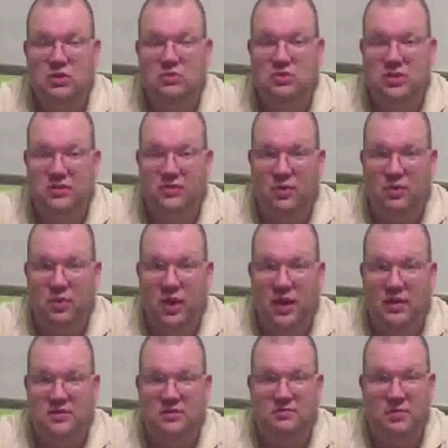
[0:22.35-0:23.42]
used different
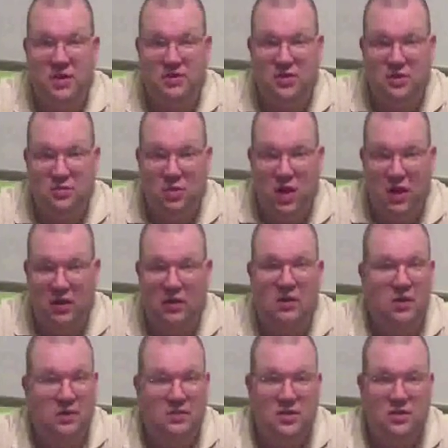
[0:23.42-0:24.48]
ways of measuring
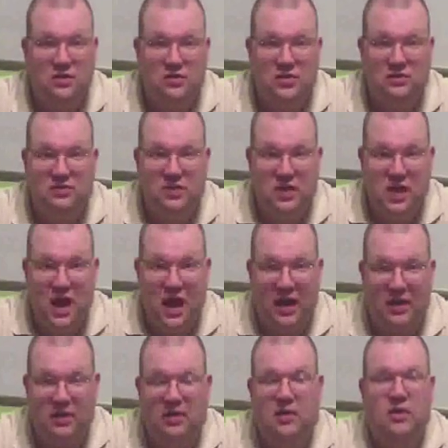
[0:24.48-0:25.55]
water to use it as a
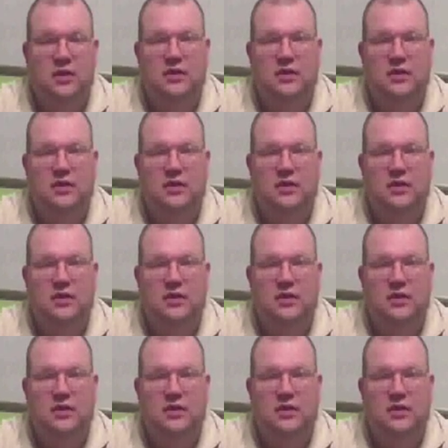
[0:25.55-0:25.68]
clock.